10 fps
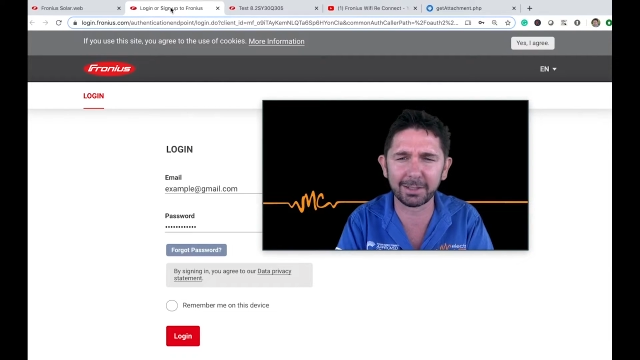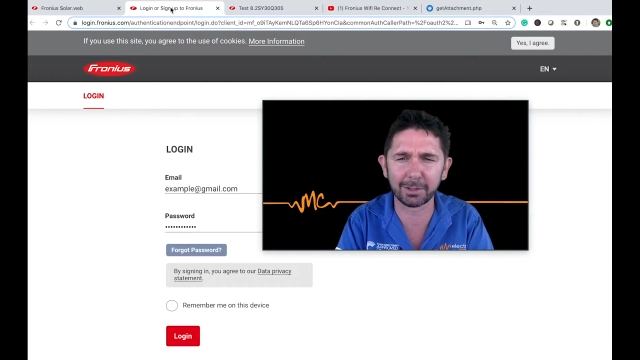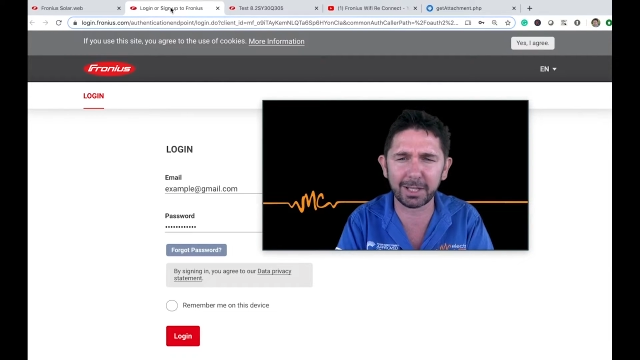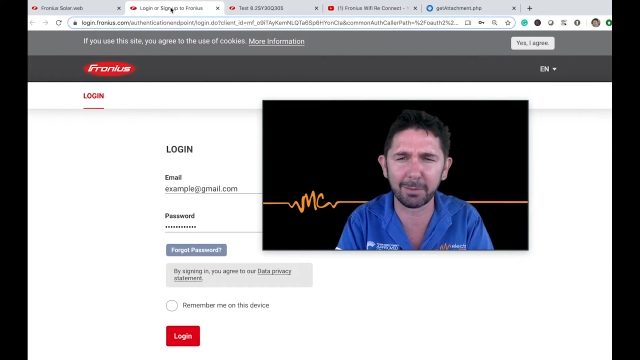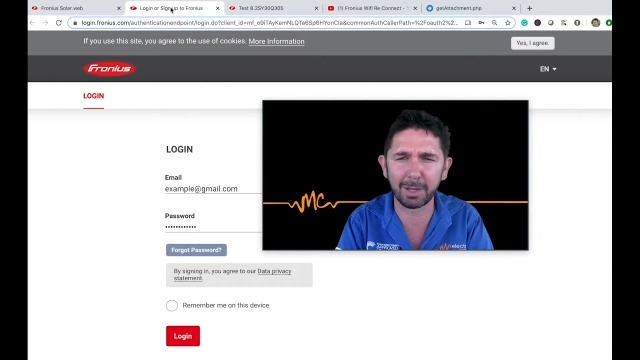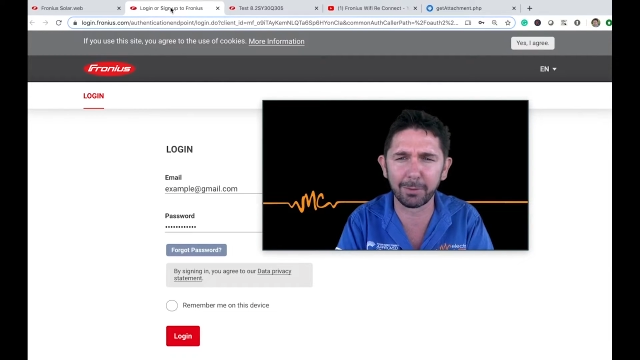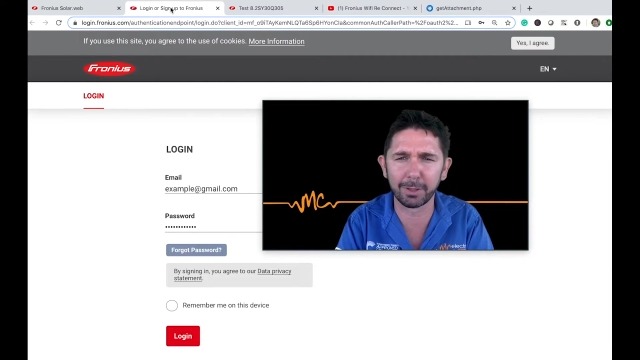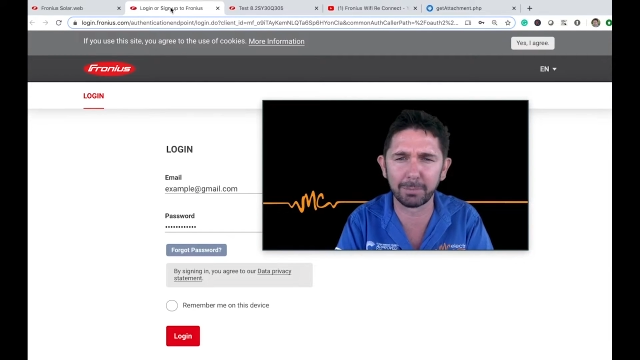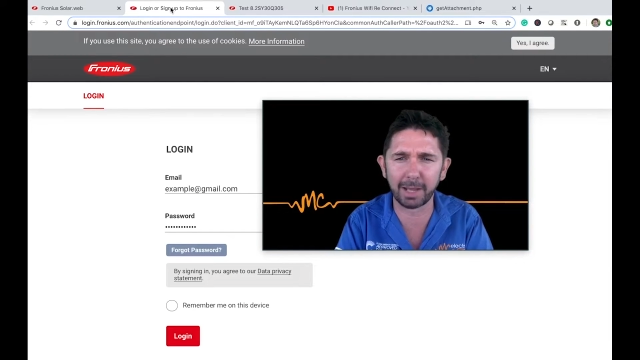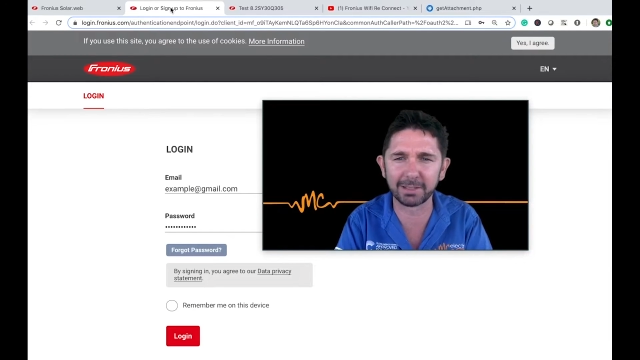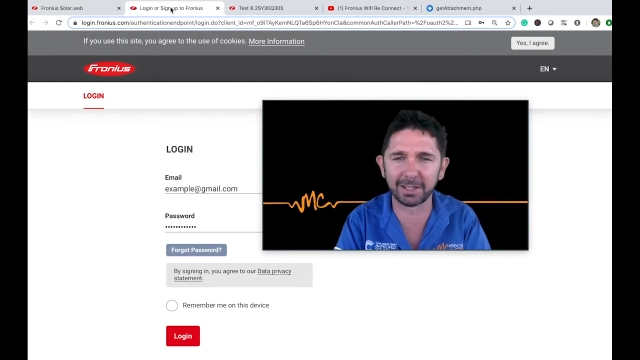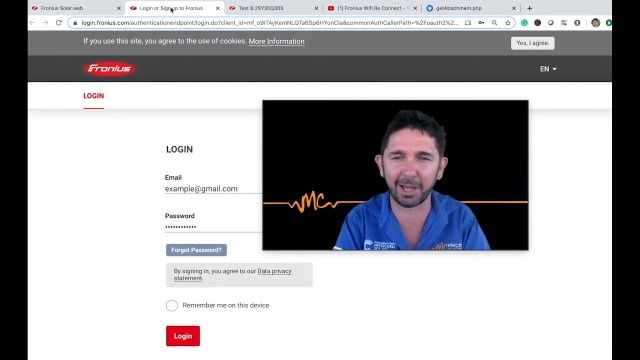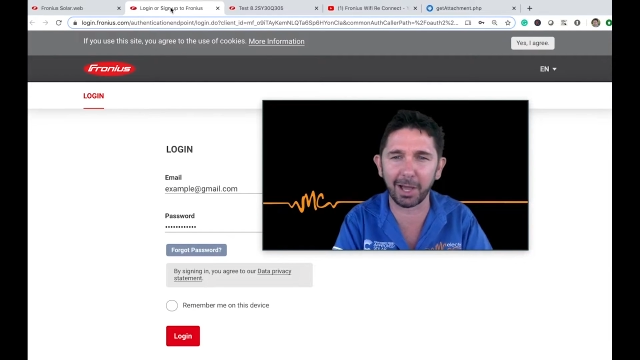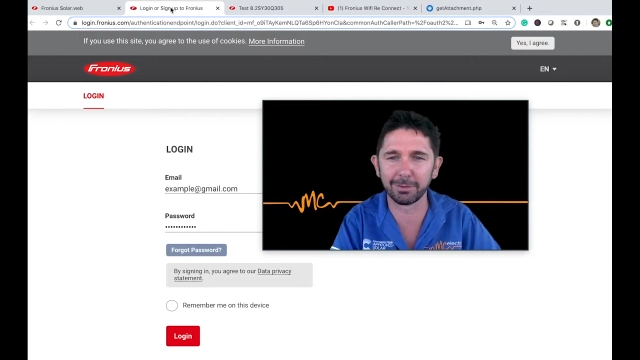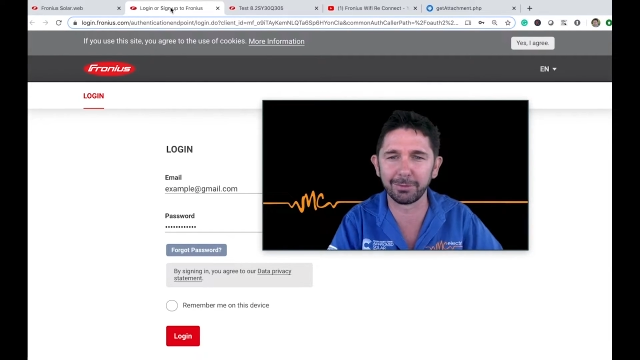So it's going to be a real basic
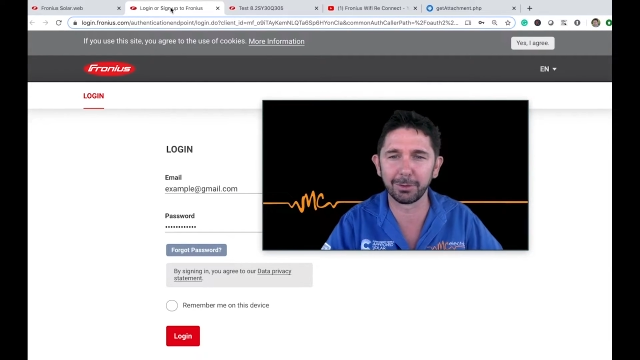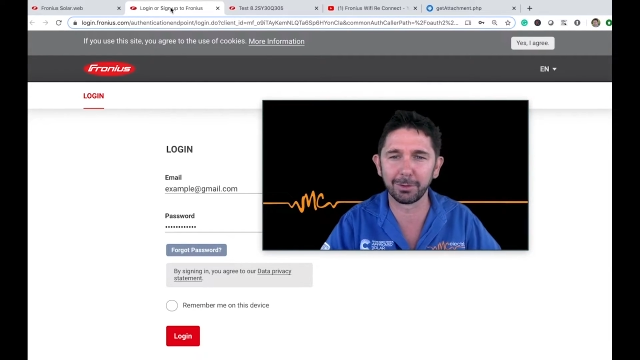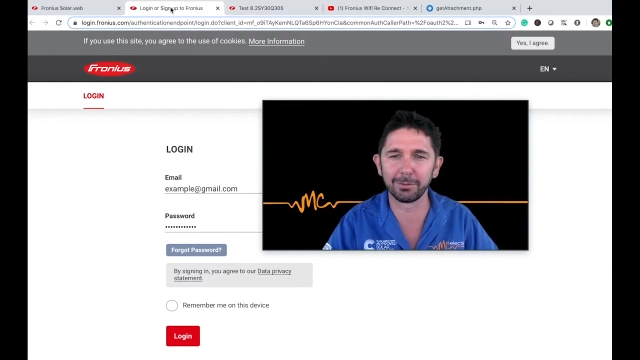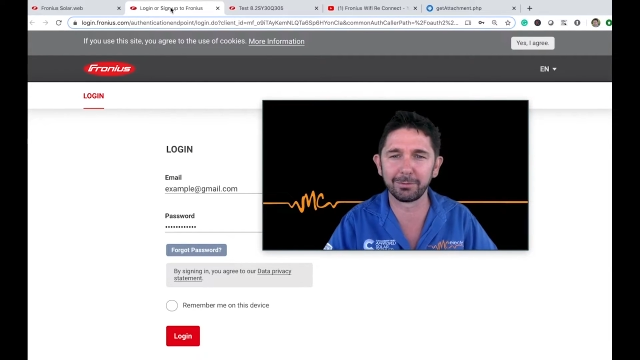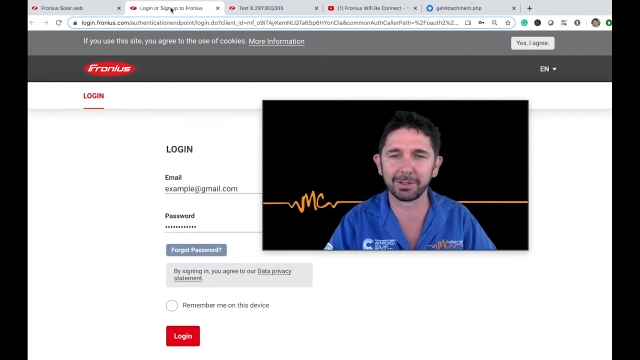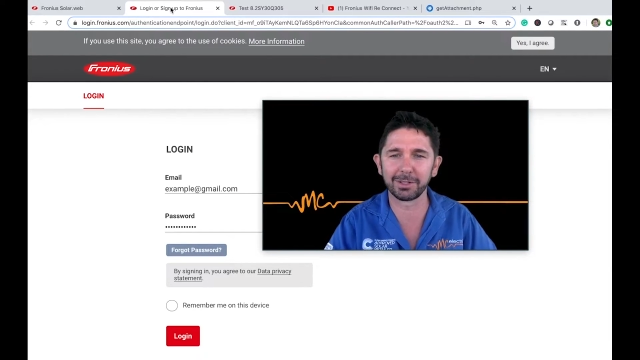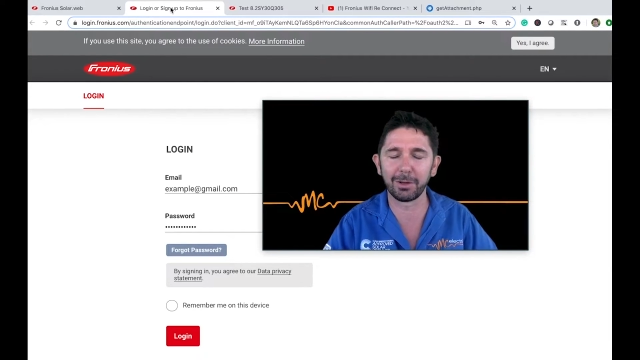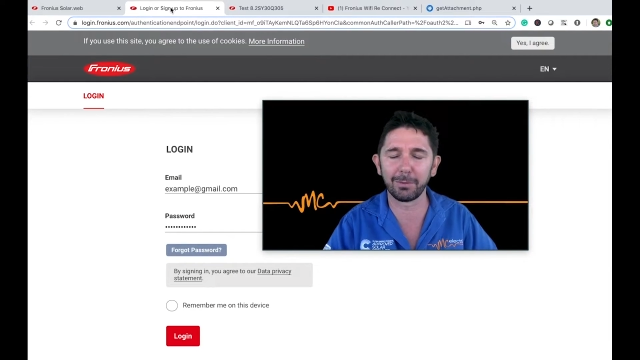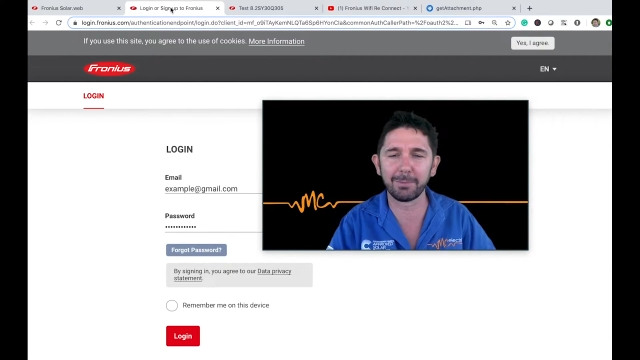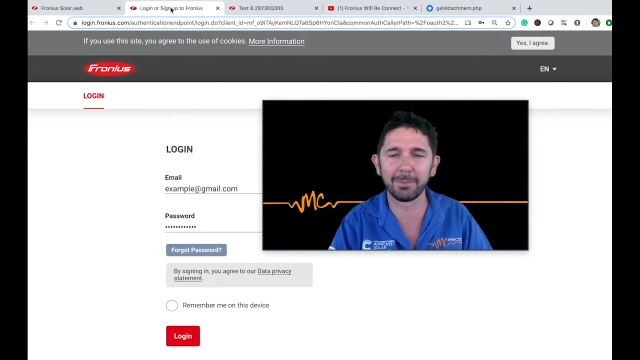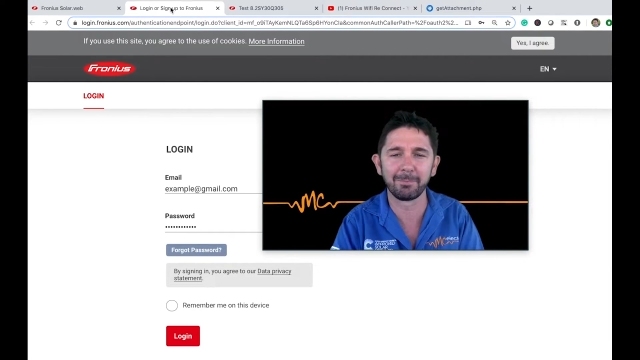overview of SolarWeb.